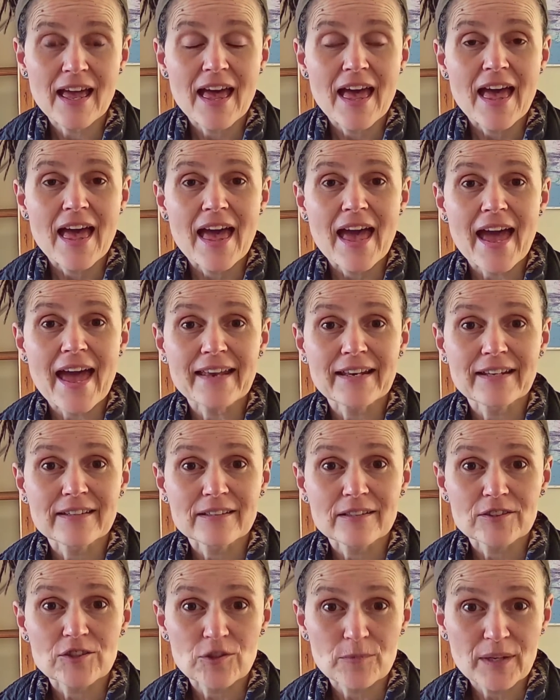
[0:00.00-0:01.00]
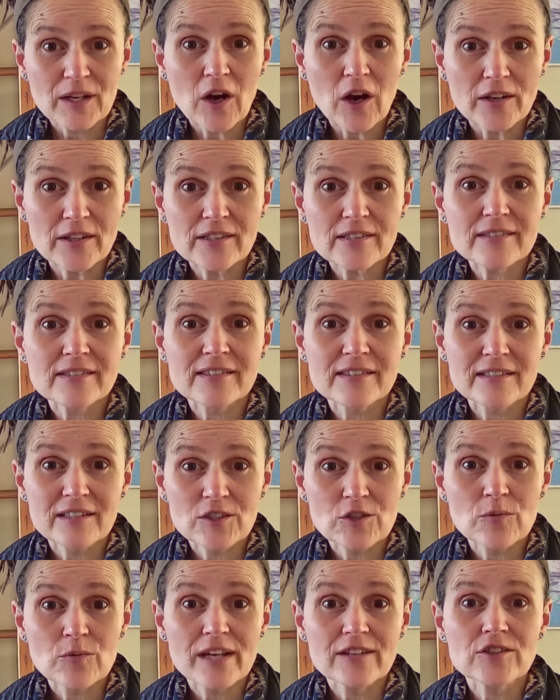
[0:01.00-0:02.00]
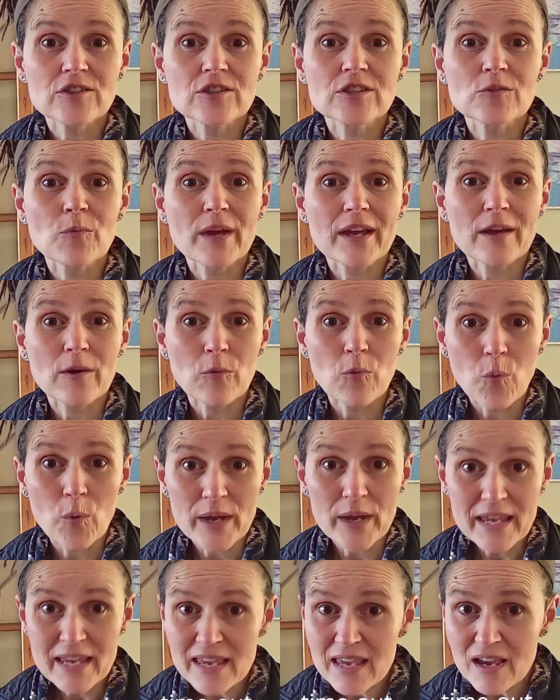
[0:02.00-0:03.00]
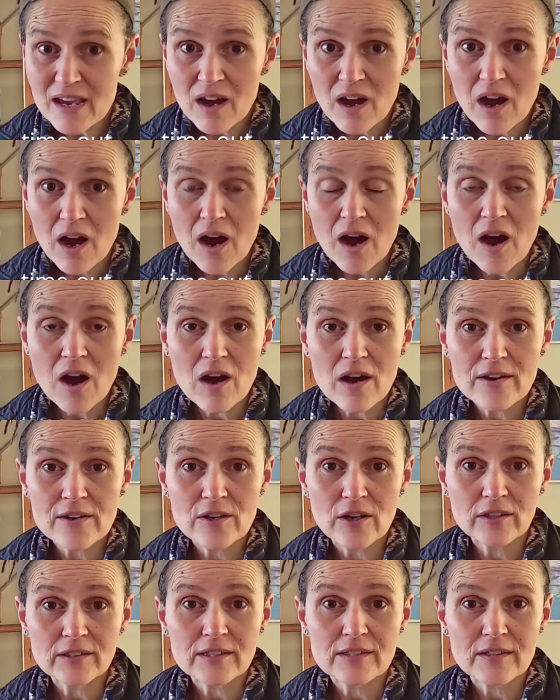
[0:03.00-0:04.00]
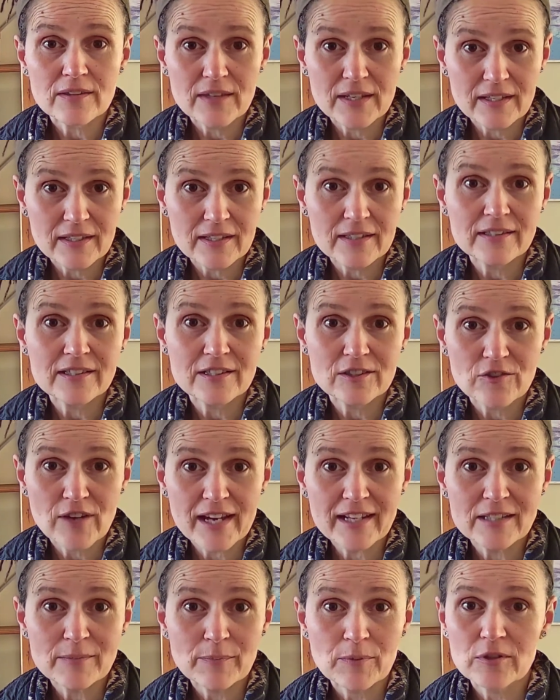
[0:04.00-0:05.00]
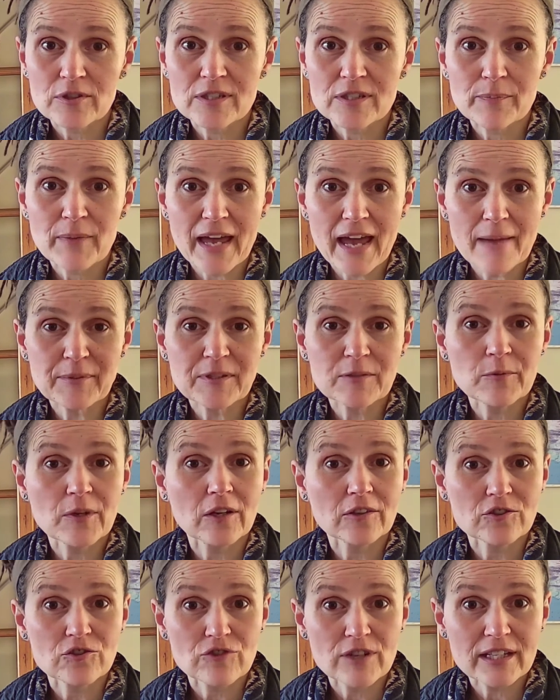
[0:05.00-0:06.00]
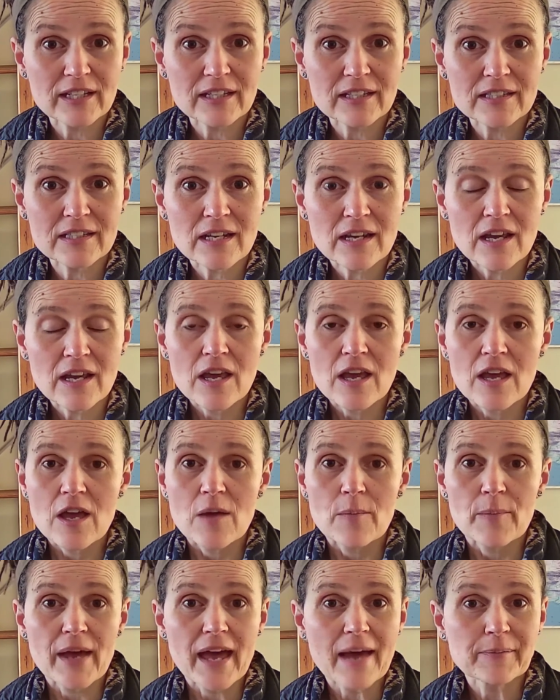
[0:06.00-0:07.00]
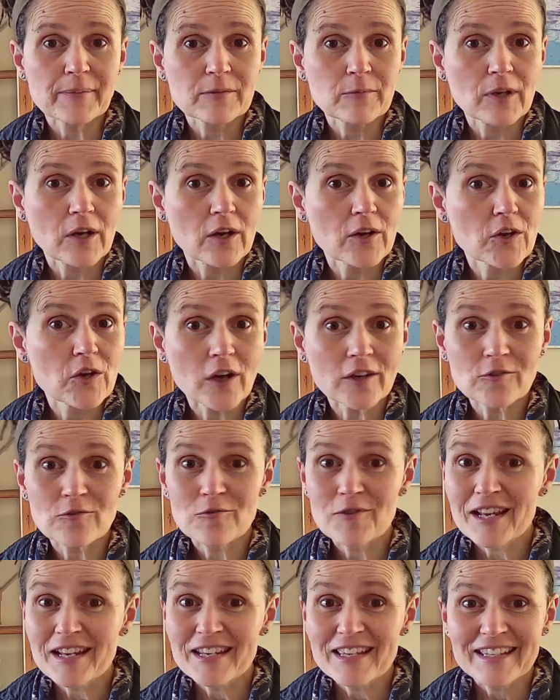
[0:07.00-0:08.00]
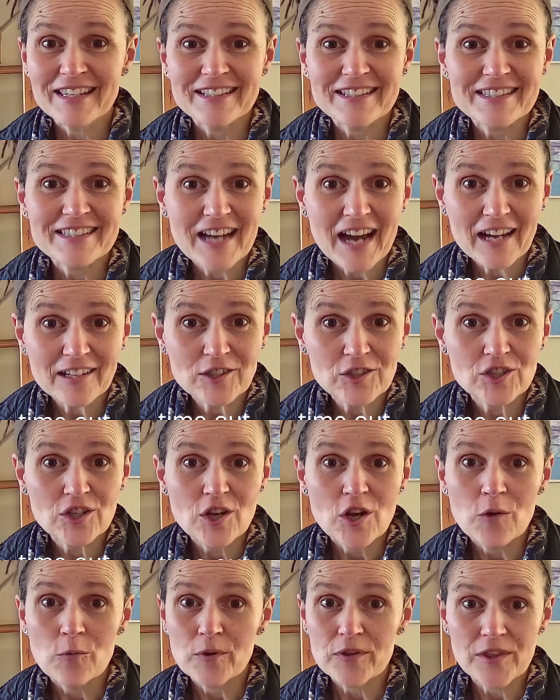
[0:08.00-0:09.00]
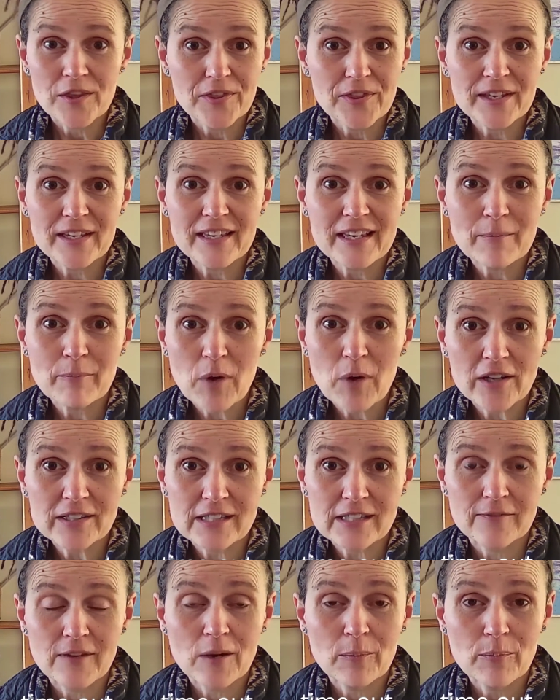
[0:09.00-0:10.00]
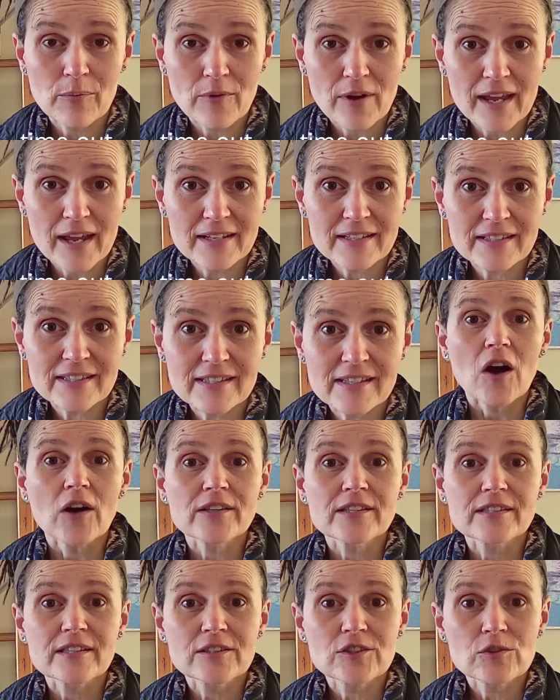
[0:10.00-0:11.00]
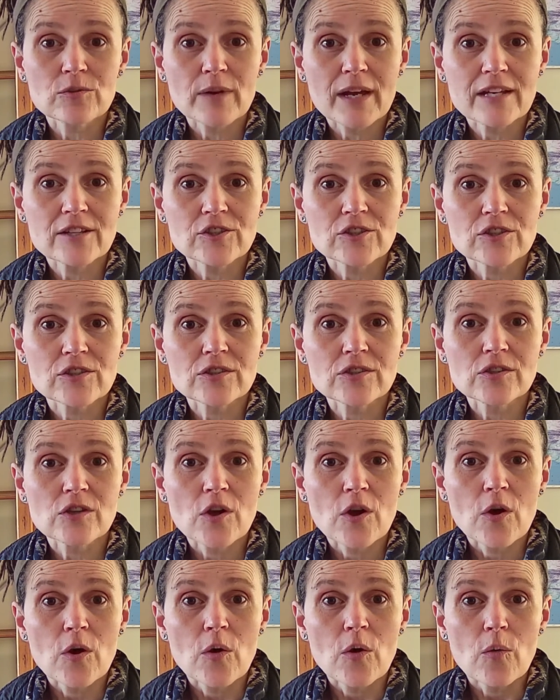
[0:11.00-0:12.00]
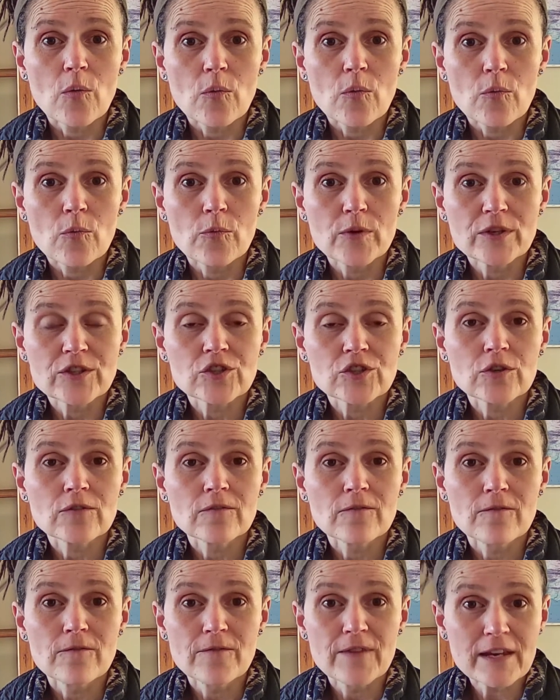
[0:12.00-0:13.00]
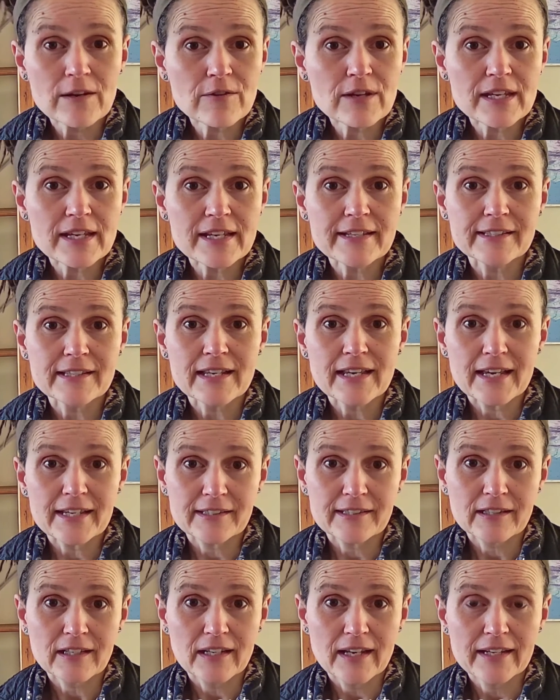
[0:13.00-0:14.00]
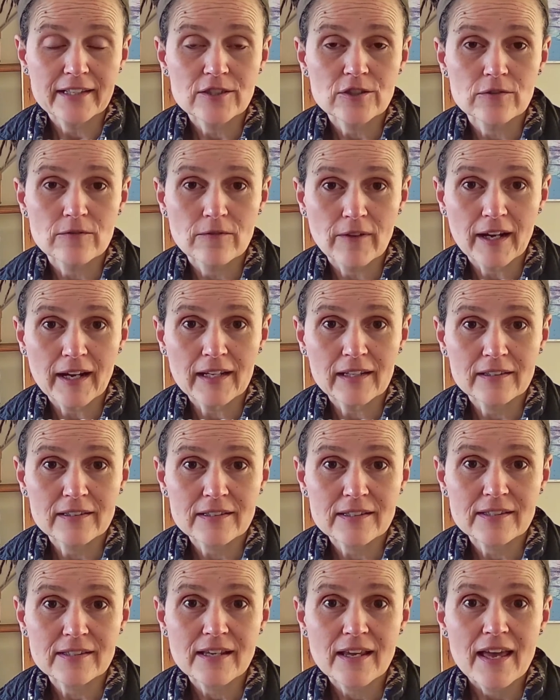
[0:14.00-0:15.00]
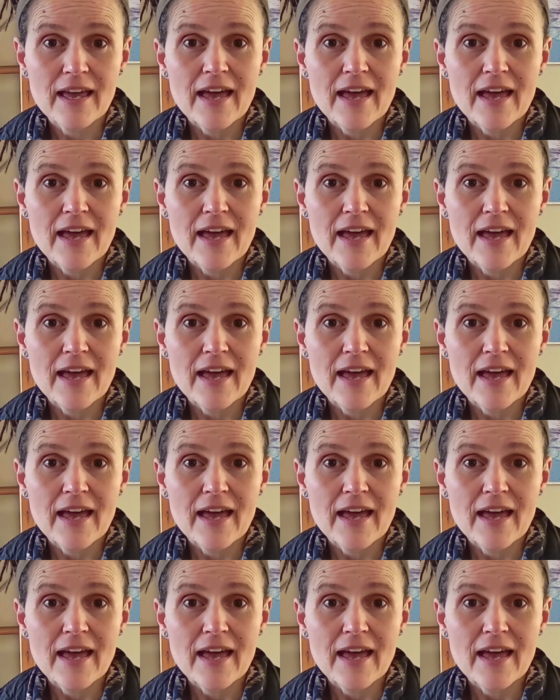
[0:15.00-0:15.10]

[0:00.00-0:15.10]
And to be honest, situations where we are not thinking straight because perhaps we are triggered, perhaps we are not really in touch with the thinking parts of our brains, situations which could very easily escalate to violence.